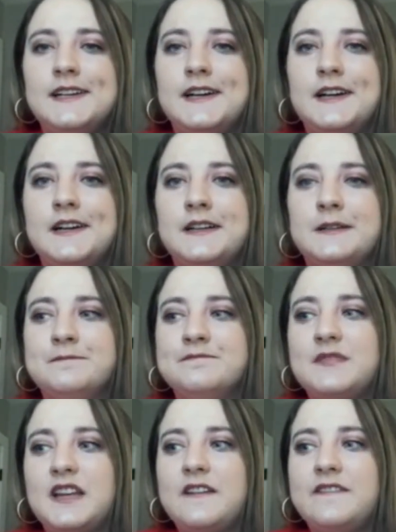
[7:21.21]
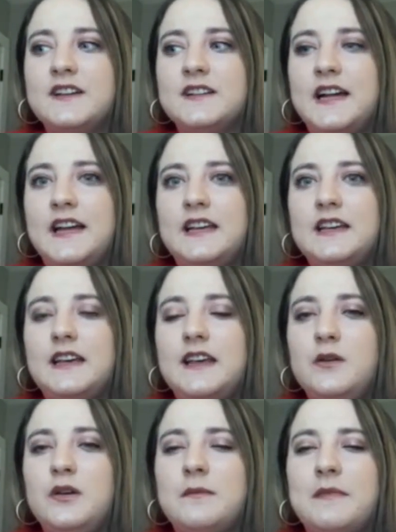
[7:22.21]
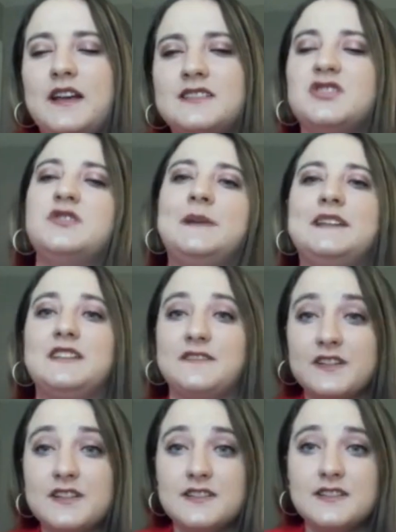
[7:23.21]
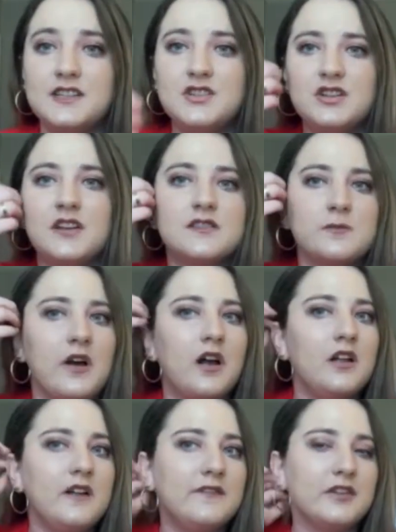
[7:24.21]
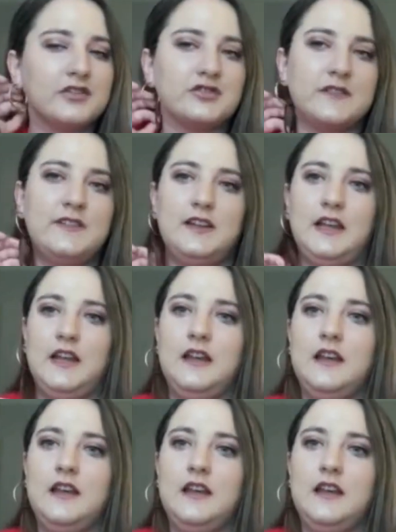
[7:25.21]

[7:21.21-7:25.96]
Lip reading: And I feel like you can make such a big difference in teaching as well if you're driven,